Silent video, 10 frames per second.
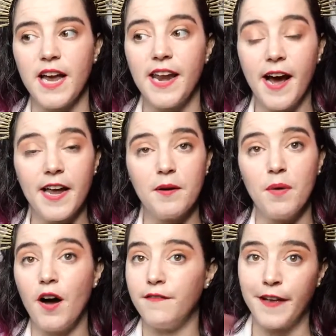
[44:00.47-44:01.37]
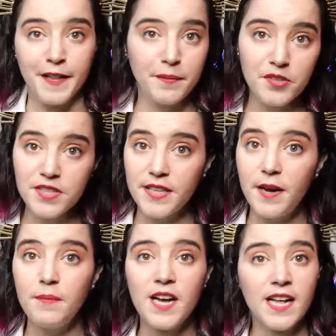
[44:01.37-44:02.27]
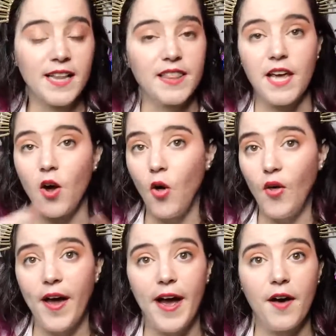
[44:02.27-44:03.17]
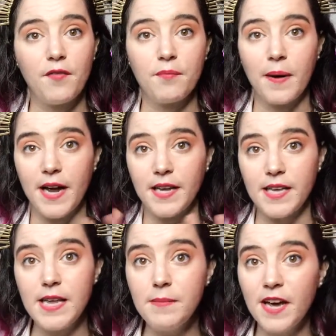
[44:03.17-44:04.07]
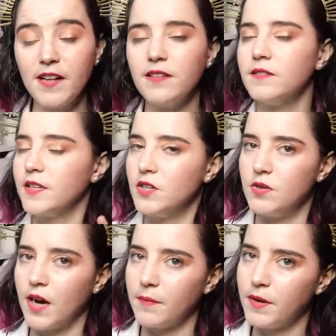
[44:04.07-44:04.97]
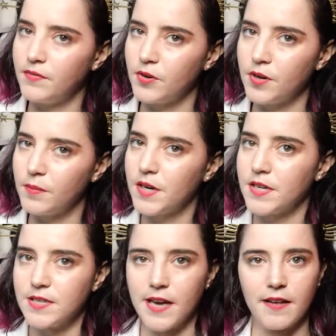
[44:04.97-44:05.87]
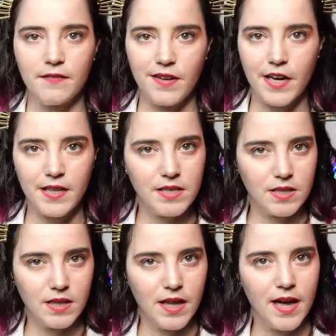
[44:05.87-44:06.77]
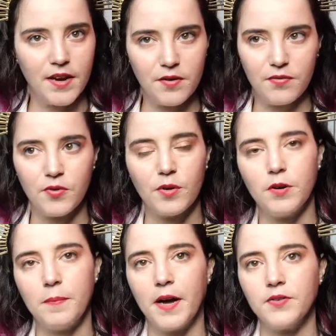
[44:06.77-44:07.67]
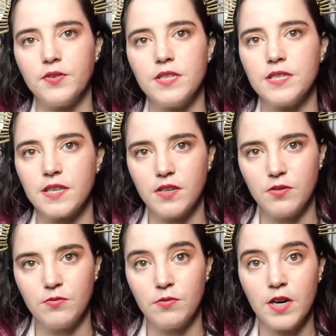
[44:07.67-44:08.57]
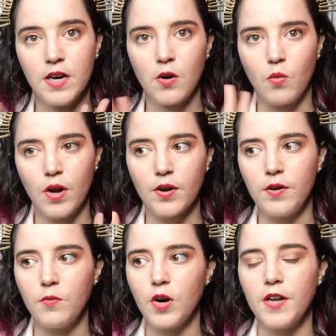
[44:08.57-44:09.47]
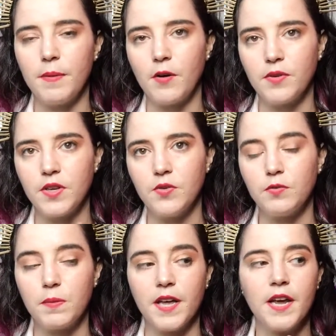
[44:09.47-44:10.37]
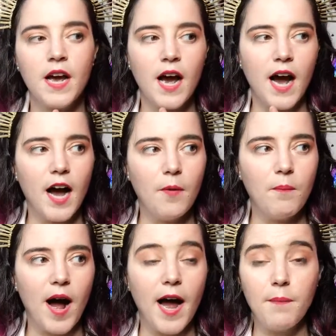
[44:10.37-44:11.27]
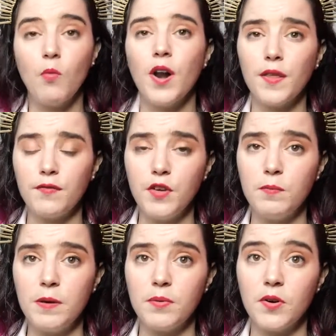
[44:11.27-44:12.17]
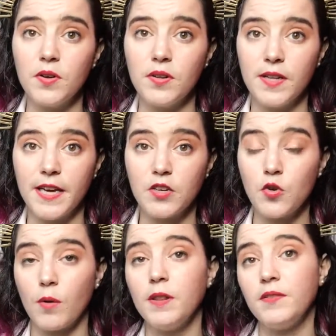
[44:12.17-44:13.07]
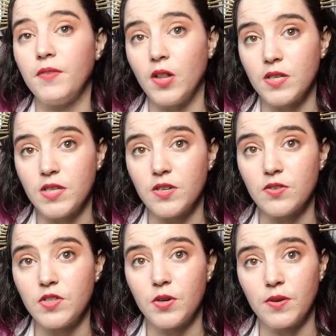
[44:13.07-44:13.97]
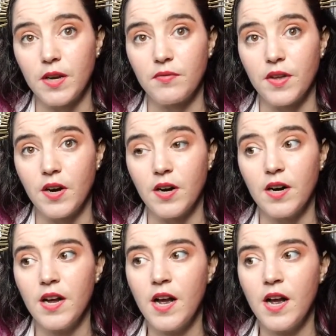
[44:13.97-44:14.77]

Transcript: and I am available to them. Like, they all have my email. They do not have my phone number, because that violates a lot of normal boundaries that you want to worry about with youth. But I'm one of the few people, like, normally volunteers don't give their